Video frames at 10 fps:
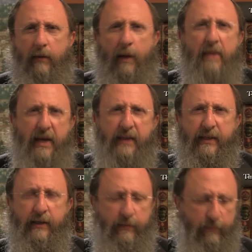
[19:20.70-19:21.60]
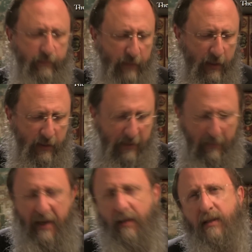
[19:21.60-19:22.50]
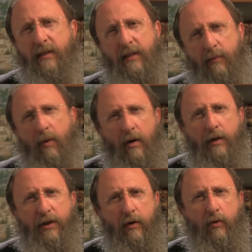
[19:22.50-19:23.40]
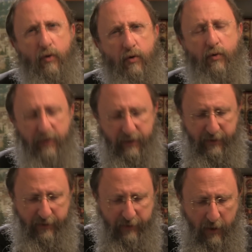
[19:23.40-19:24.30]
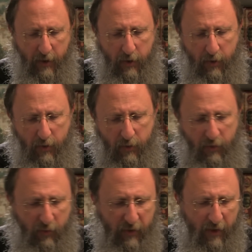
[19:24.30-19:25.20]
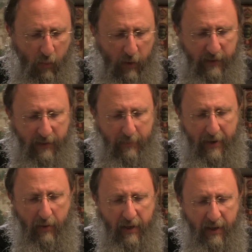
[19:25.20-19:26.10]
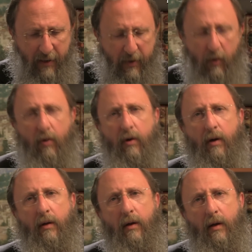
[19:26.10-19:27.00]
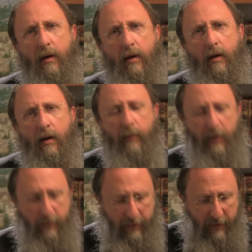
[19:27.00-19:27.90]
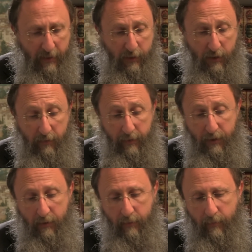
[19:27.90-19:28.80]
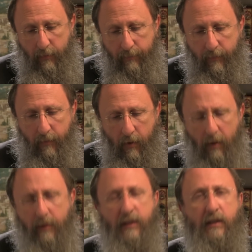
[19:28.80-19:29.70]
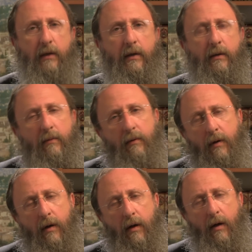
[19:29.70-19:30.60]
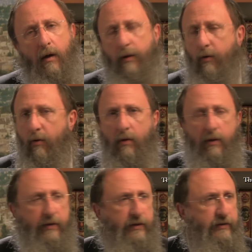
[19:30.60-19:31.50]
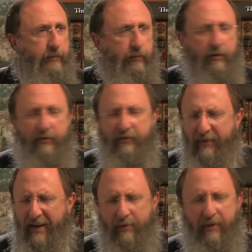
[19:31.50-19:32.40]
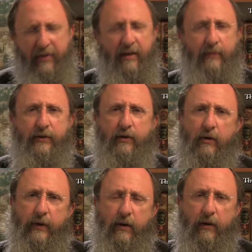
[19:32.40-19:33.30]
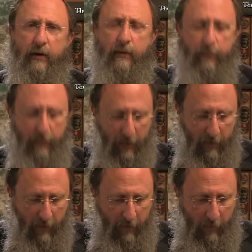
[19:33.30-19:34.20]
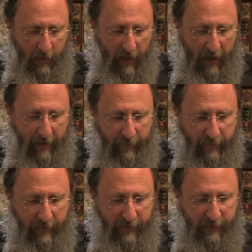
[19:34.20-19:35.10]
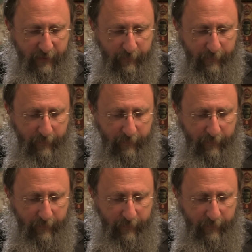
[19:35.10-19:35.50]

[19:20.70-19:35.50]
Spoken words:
amazing. Someone else in this parsha who knew this, who knew that it wasn't about him at all, but it was about the next generation, all of a sudden, and all these profound themes are going on, we have this